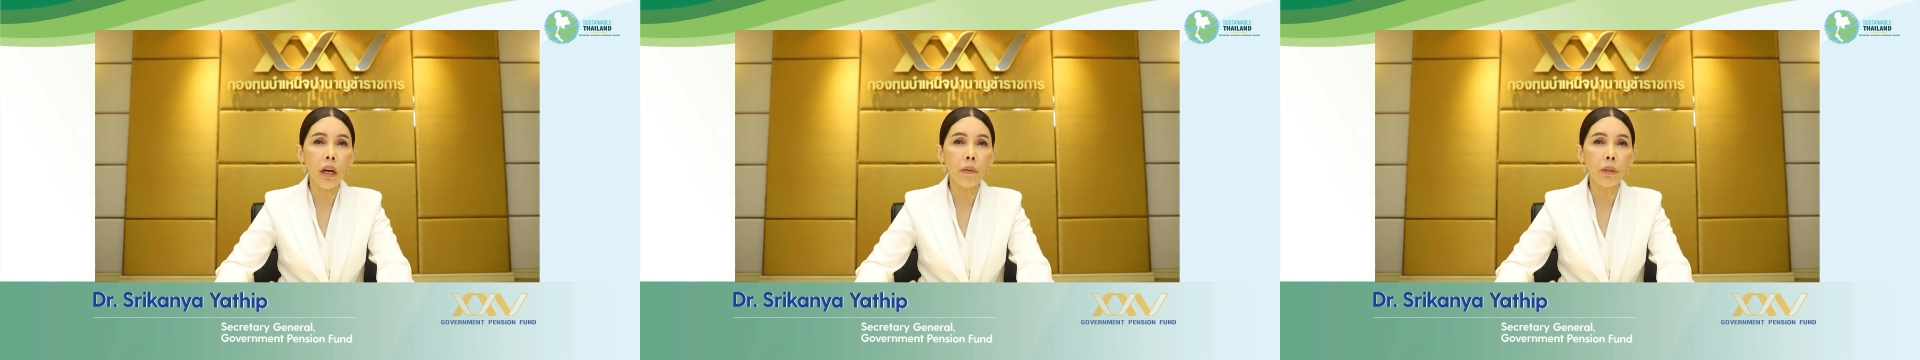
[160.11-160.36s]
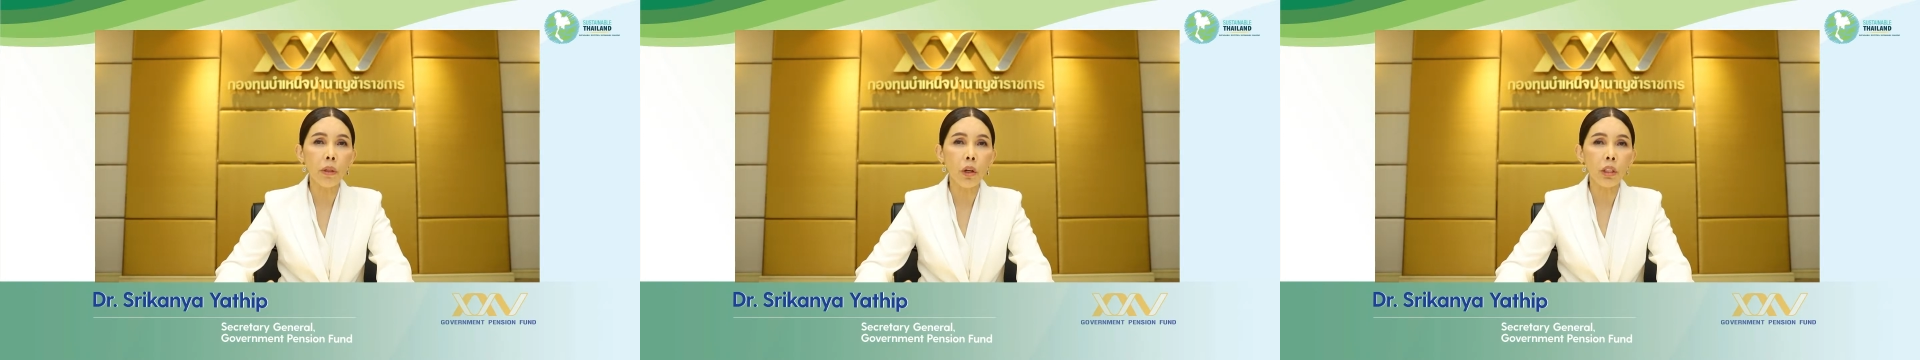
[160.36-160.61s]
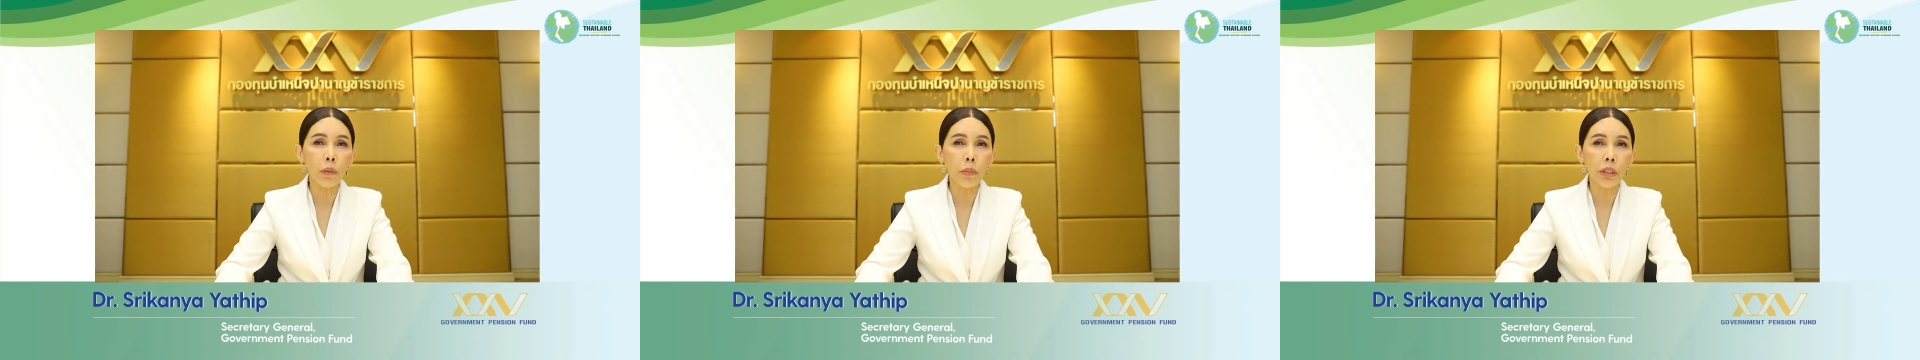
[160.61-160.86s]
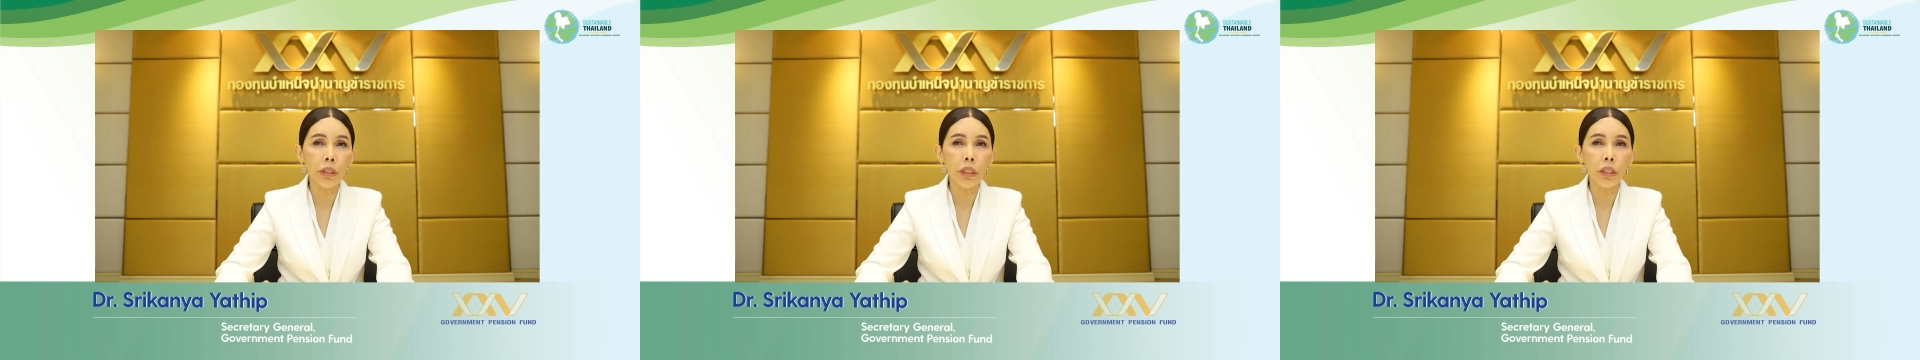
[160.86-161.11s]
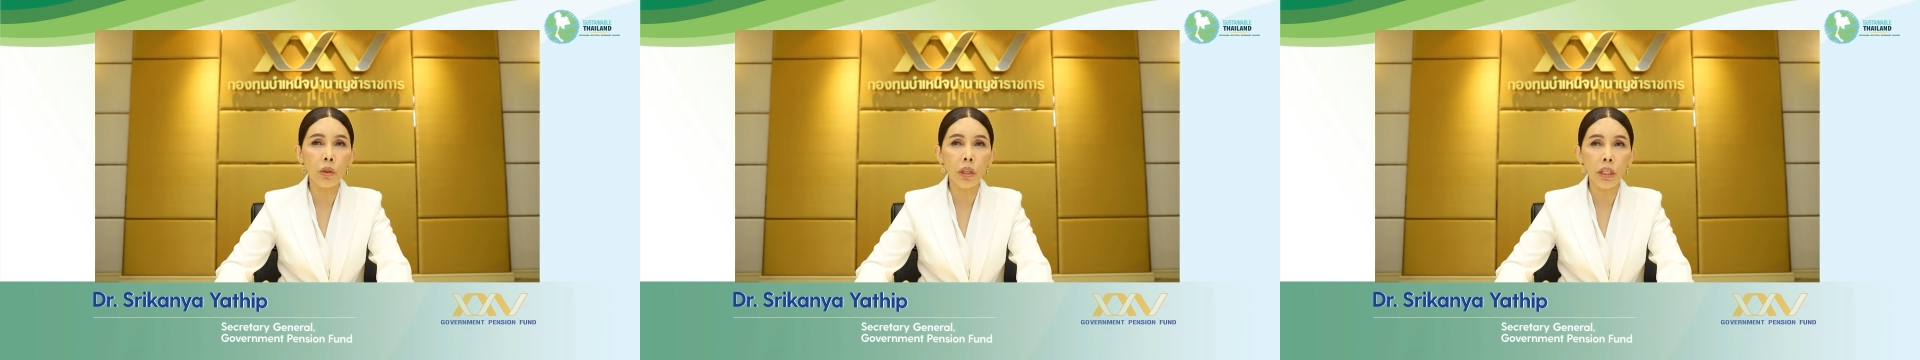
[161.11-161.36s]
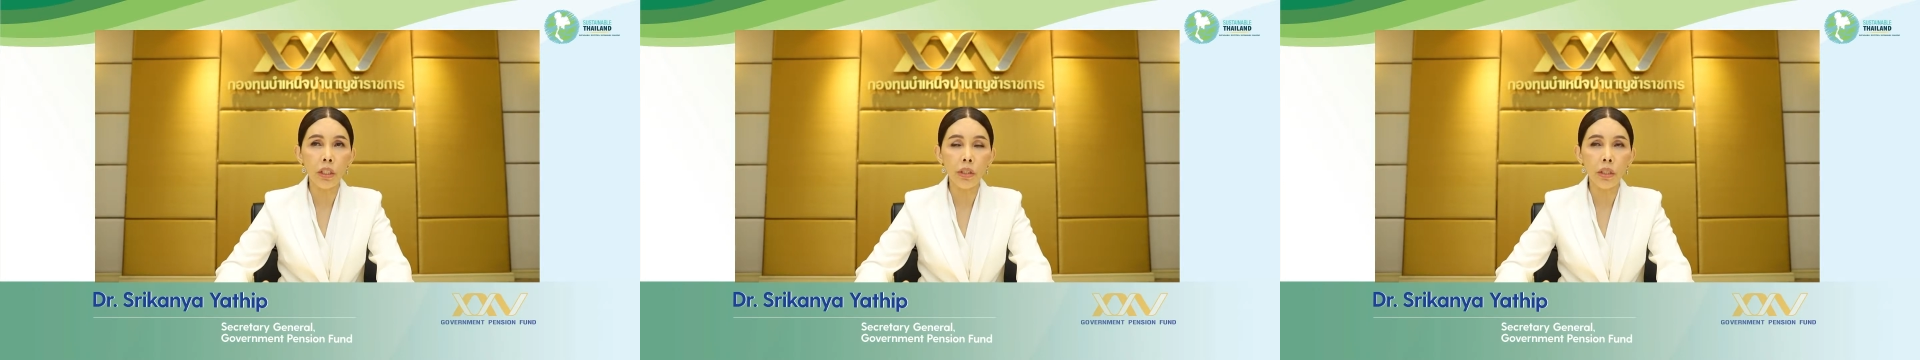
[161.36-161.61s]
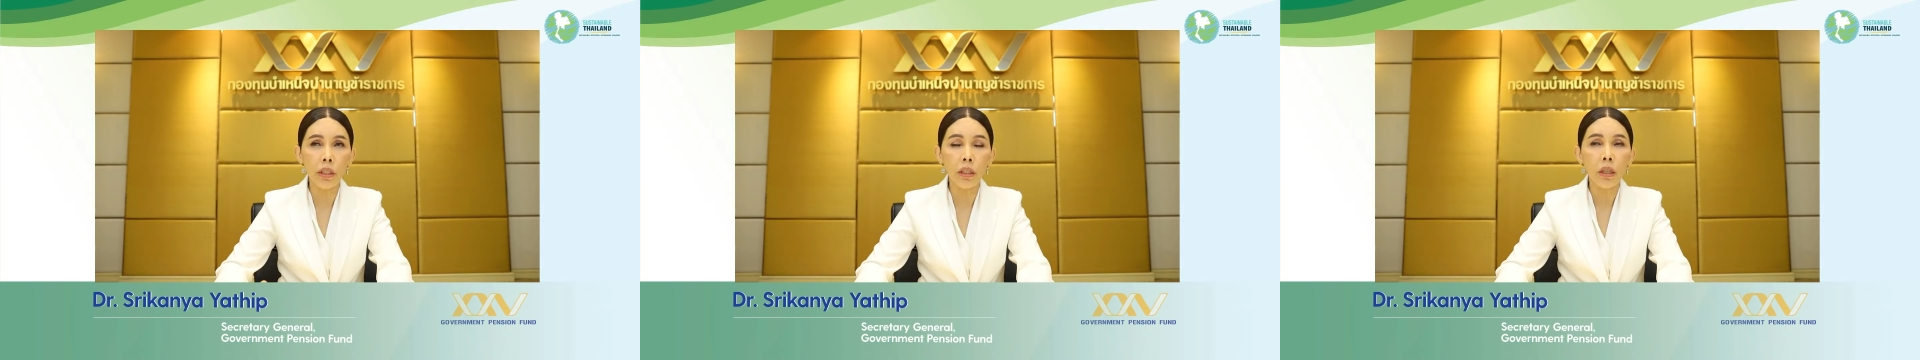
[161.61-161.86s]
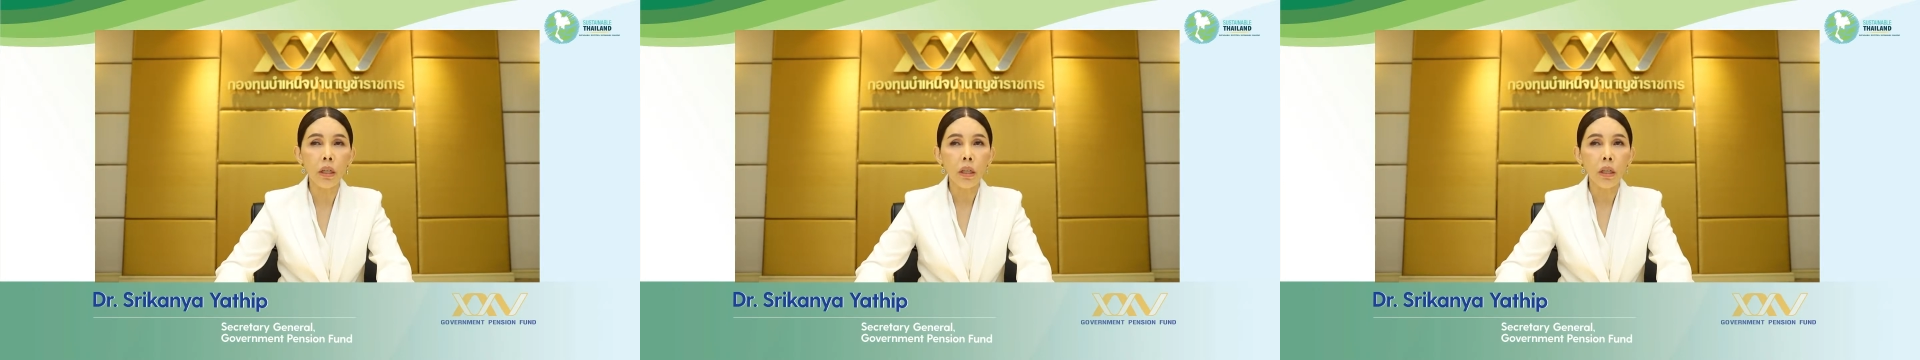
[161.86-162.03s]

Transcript: of the auspicious occasion